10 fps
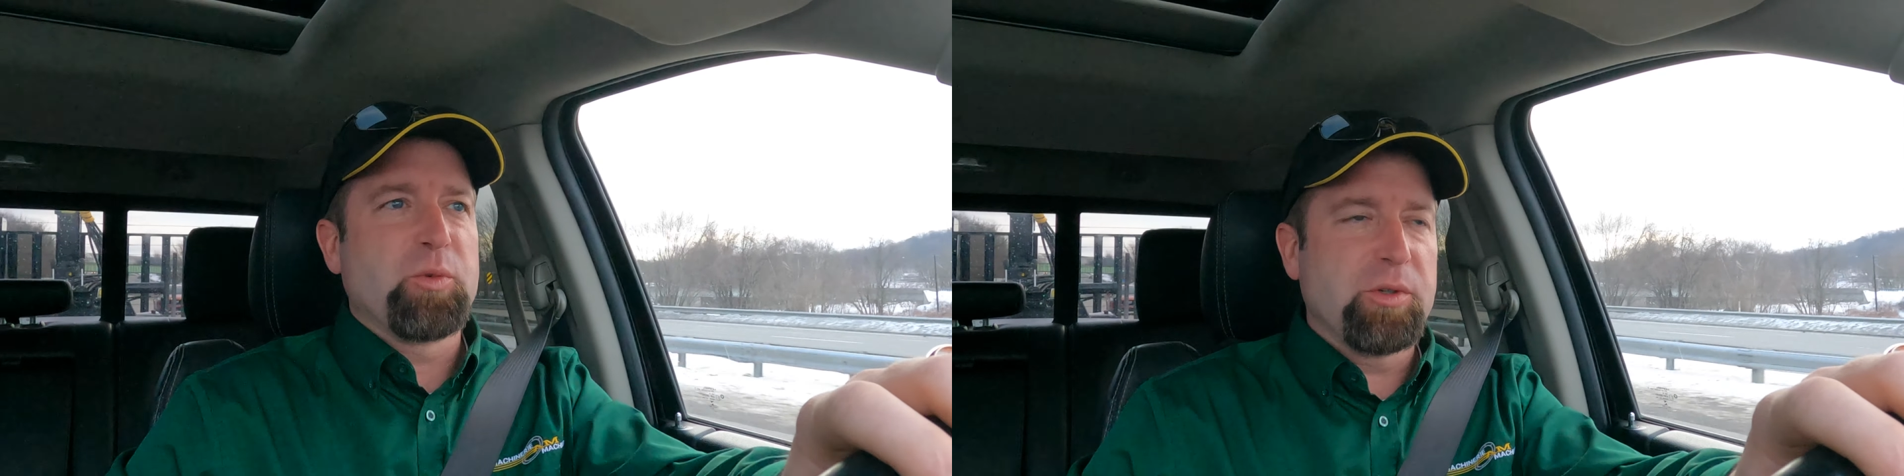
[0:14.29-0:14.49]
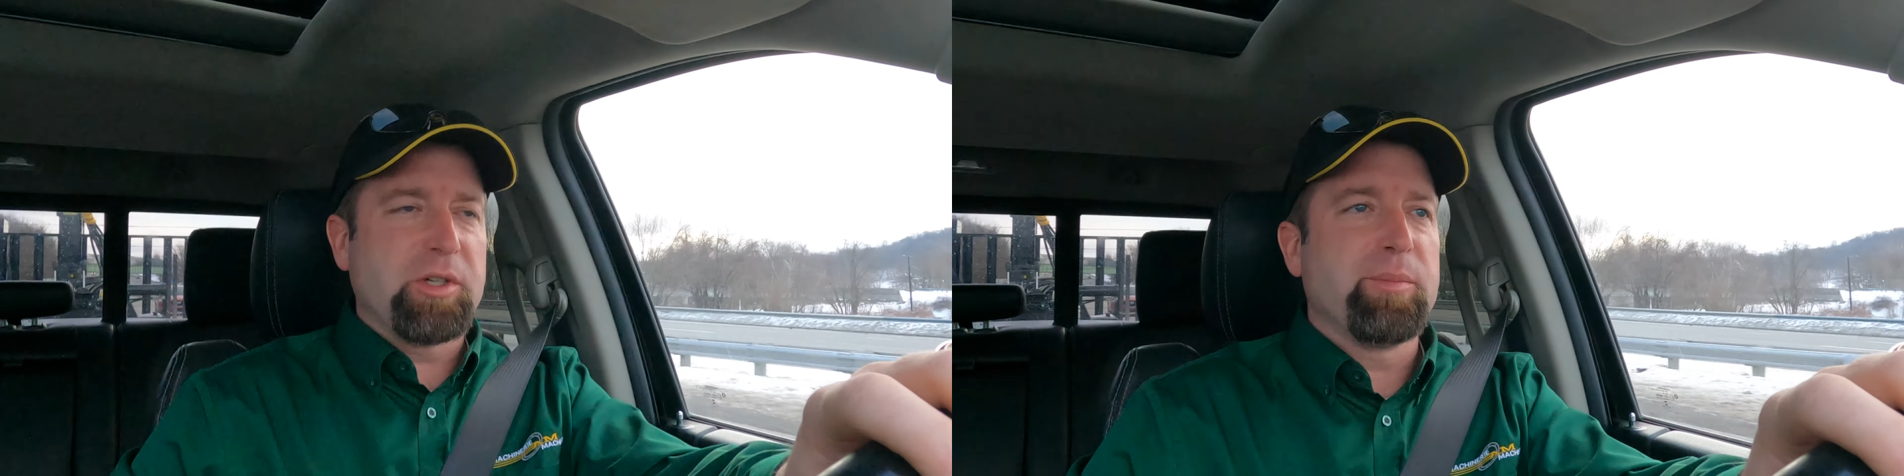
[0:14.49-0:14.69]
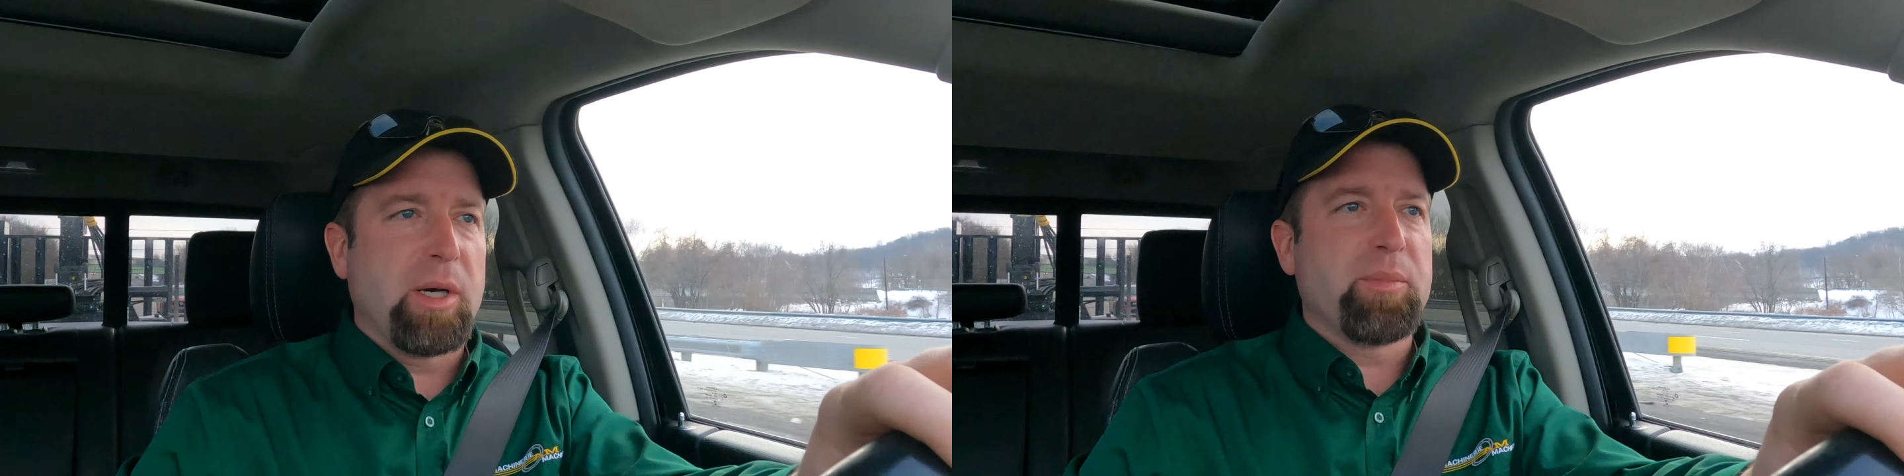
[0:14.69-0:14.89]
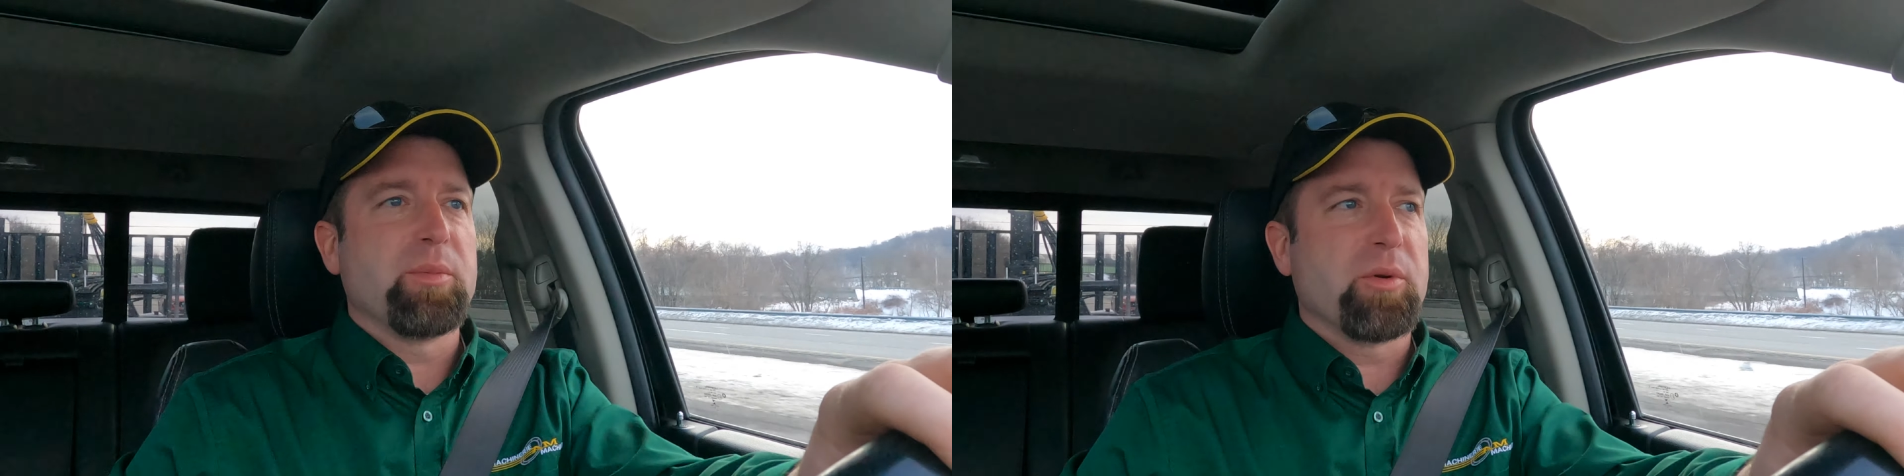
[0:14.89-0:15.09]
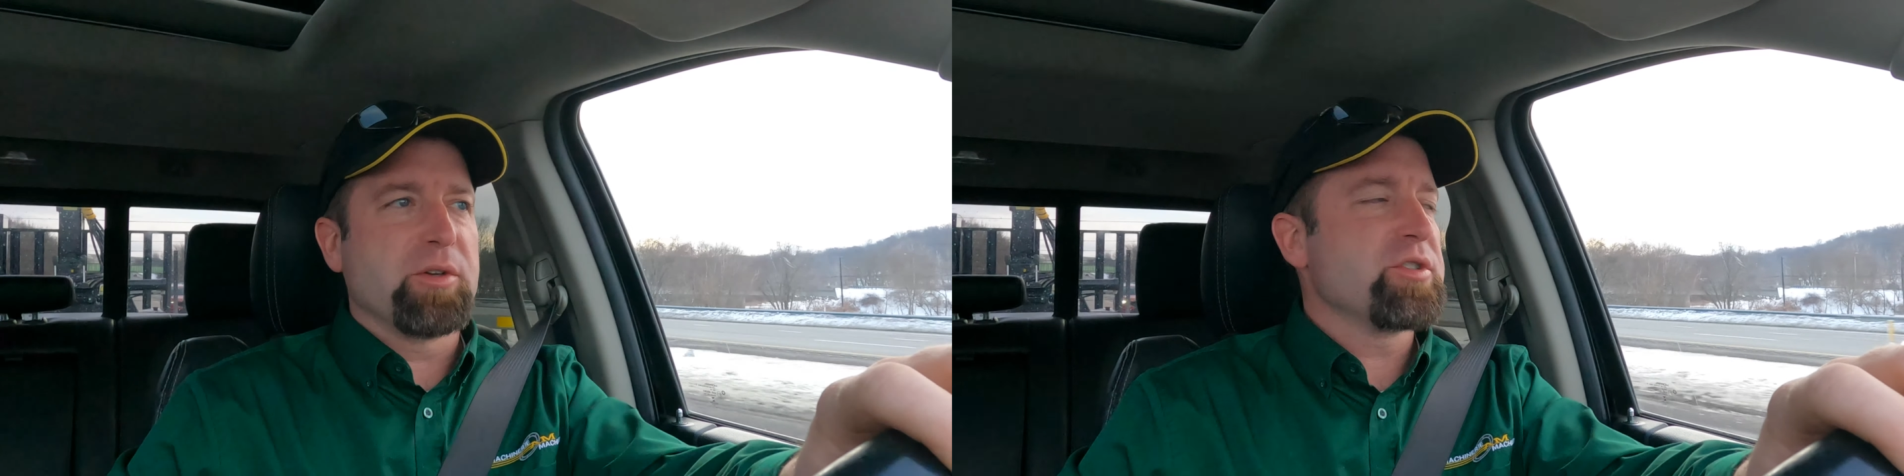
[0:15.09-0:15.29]
really
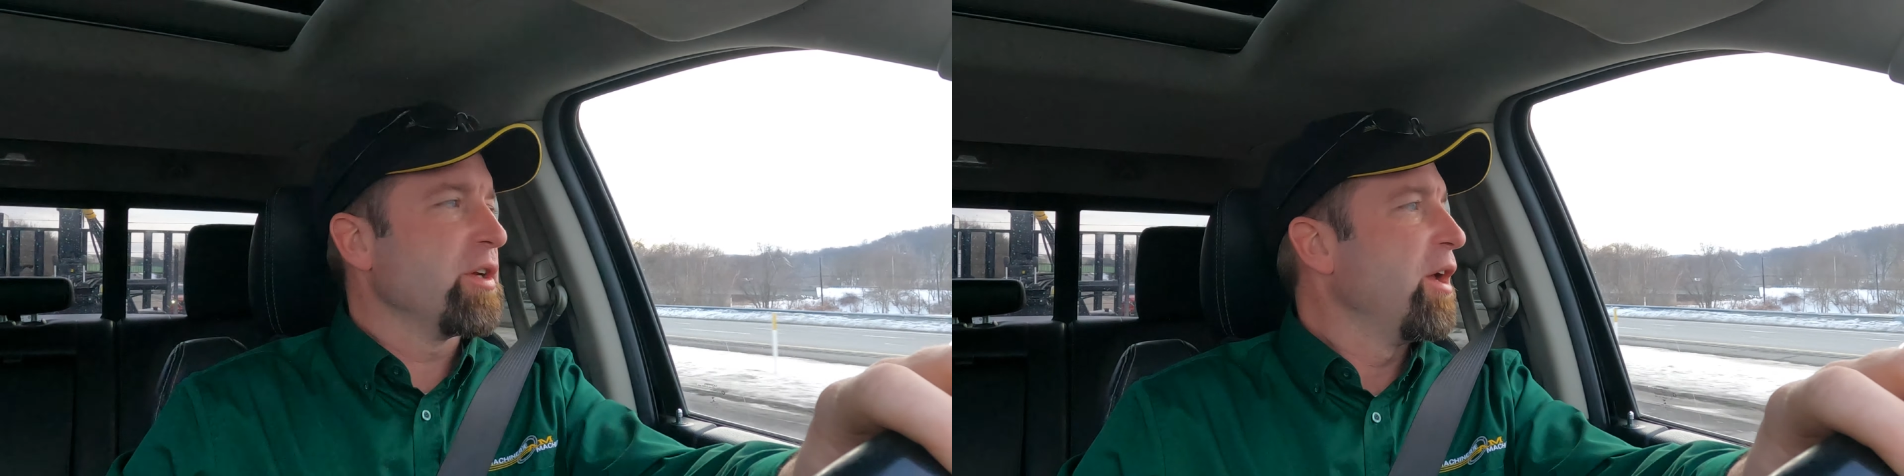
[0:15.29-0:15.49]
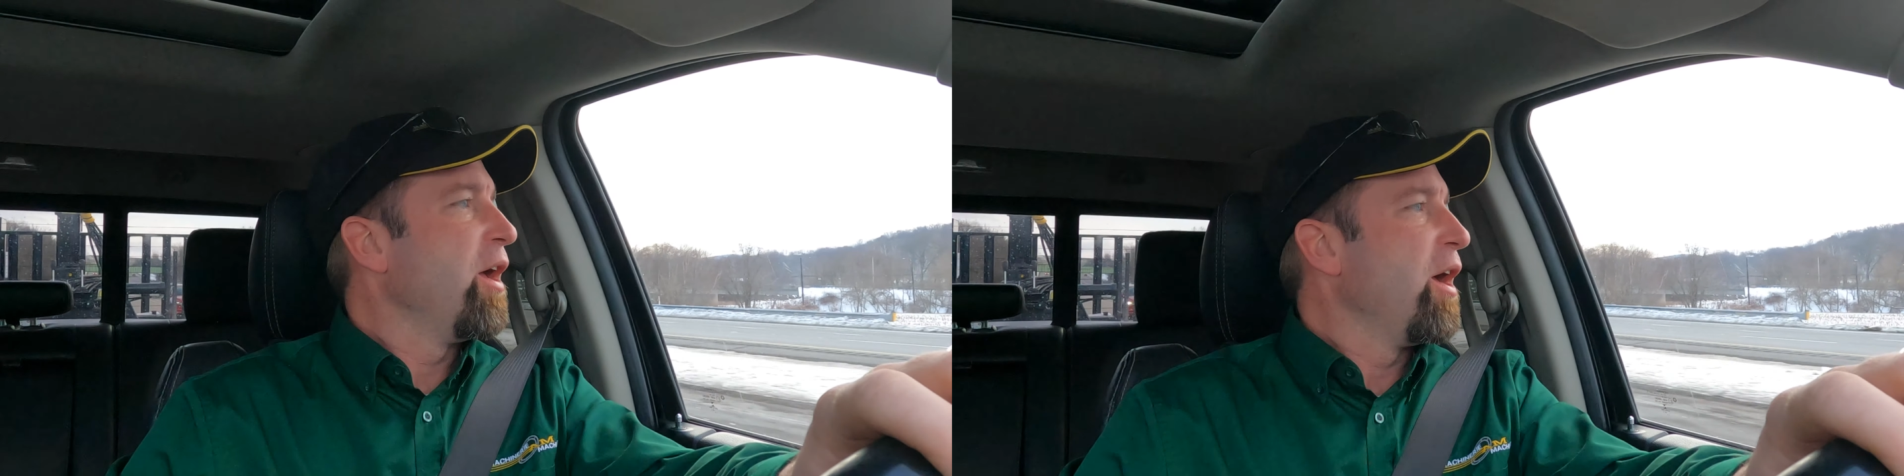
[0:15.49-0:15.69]
bumpy bridge.